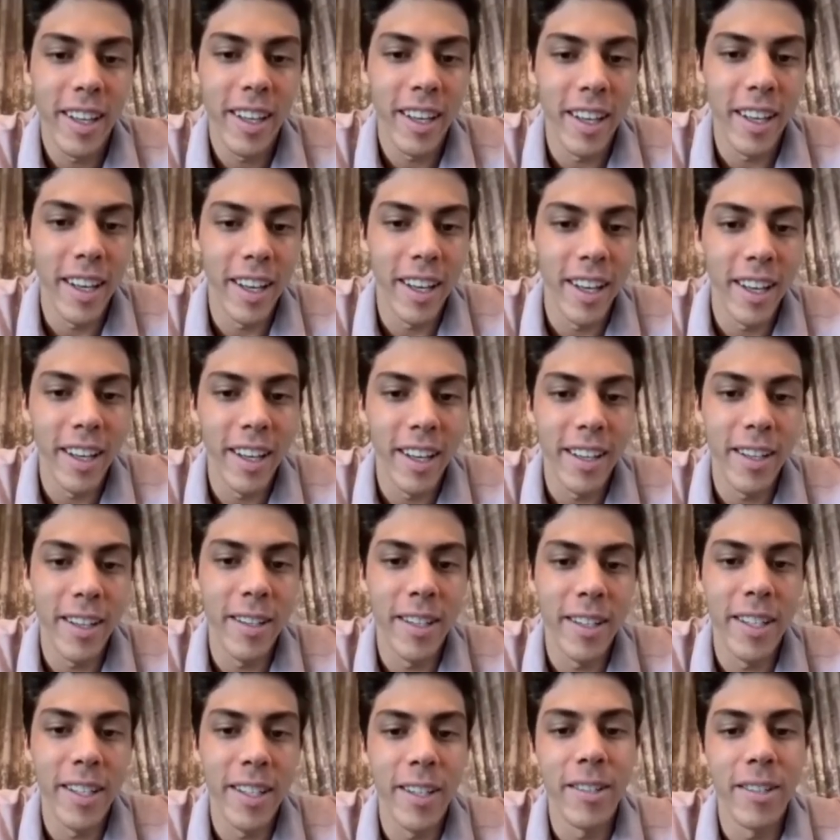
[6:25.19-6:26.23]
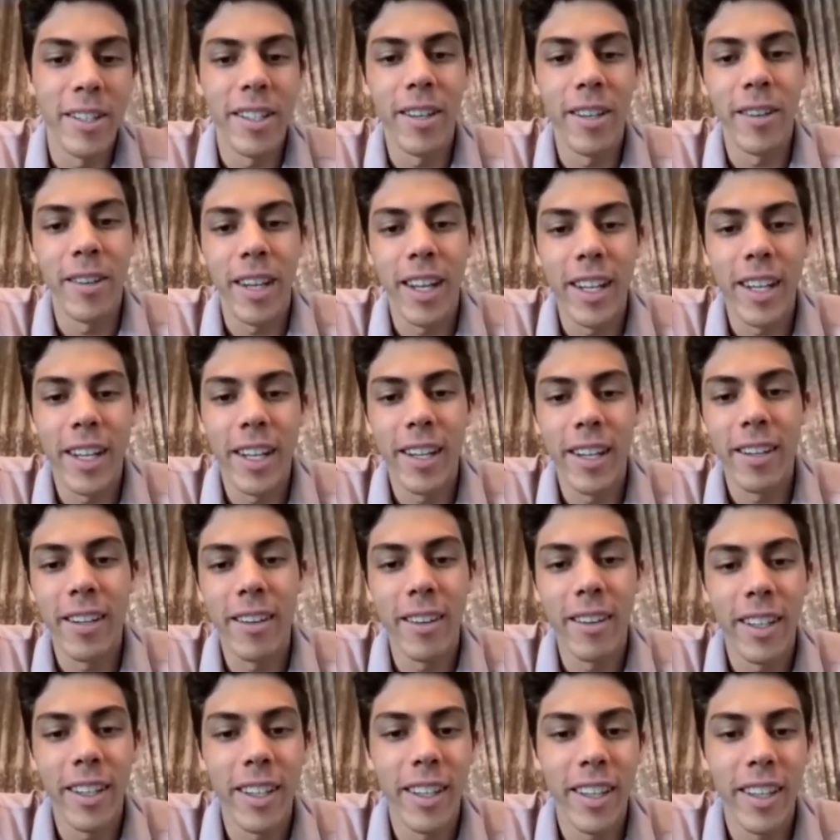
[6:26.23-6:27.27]
uh, you just usually don't get to hear all
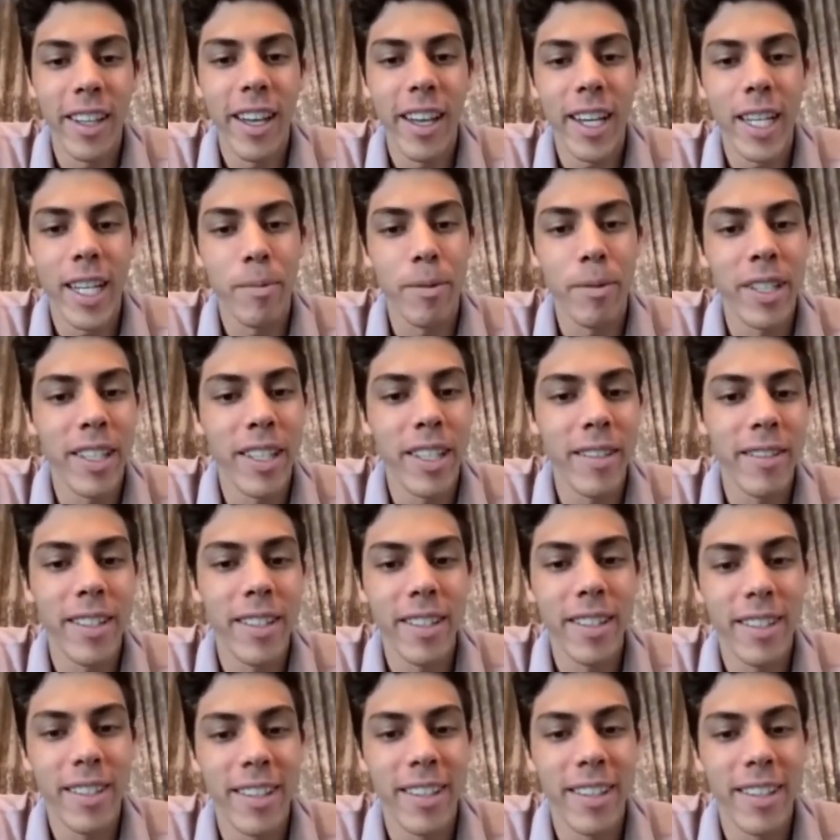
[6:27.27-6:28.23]
the, the expletives and